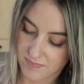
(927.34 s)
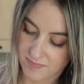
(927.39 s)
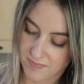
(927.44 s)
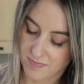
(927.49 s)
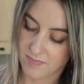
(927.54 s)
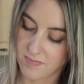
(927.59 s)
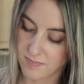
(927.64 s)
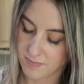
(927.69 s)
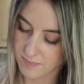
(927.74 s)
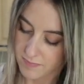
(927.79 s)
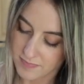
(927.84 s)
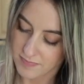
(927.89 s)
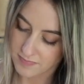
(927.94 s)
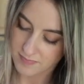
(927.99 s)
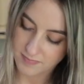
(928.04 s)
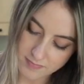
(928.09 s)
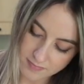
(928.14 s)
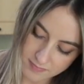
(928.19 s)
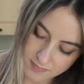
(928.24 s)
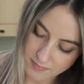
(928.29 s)
meals.
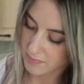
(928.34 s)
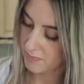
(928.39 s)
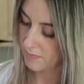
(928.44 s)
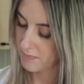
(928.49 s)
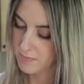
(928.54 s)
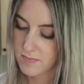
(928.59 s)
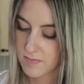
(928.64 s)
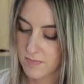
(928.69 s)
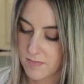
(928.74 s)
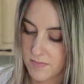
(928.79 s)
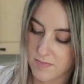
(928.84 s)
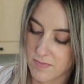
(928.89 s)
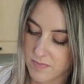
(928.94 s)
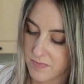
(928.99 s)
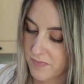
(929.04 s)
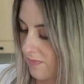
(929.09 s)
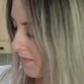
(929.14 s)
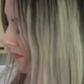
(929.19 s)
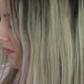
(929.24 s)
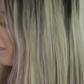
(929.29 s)
Now we're
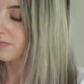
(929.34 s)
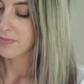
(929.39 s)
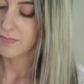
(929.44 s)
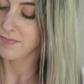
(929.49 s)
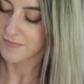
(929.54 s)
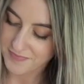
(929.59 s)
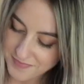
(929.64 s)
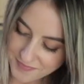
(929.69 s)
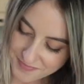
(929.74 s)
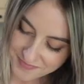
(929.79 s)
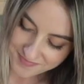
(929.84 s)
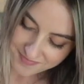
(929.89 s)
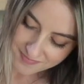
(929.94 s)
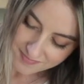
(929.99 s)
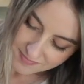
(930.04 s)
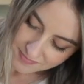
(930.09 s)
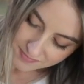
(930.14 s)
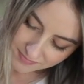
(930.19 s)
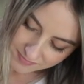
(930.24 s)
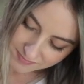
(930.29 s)
gonna start on meal
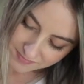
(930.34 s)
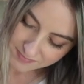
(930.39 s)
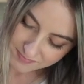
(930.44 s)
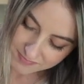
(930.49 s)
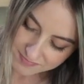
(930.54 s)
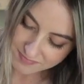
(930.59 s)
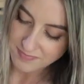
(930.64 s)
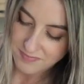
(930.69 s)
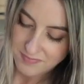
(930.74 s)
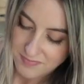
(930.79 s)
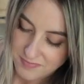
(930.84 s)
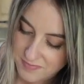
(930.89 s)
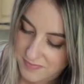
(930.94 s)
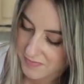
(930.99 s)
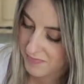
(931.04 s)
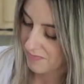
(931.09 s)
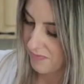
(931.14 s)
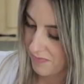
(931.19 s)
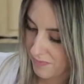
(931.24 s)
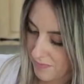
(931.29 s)
5. We're actually skipping
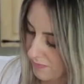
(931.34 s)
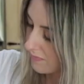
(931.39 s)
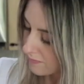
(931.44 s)
over one